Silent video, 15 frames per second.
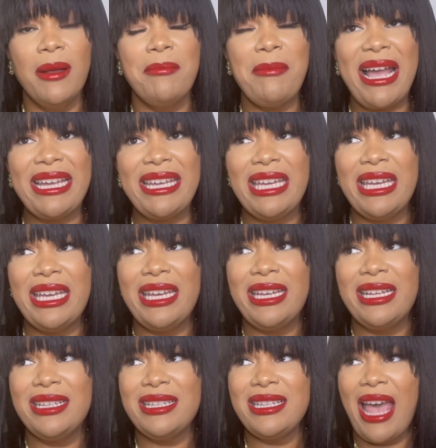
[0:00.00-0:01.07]
My
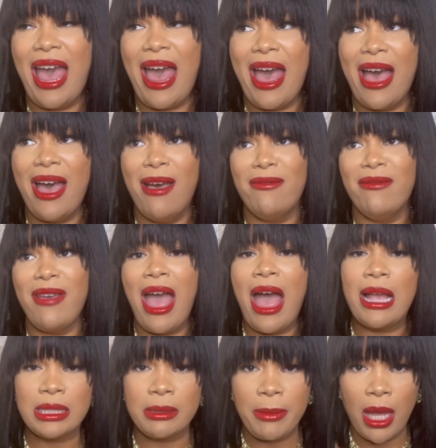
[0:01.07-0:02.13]
kids have
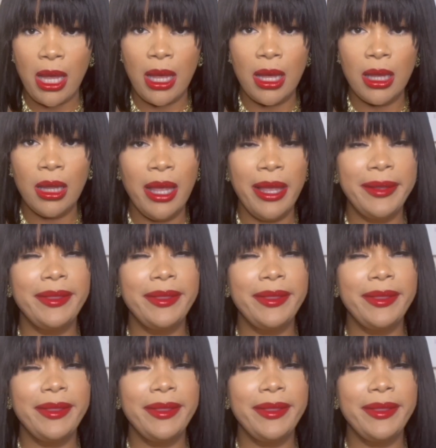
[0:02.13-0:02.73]
asthma,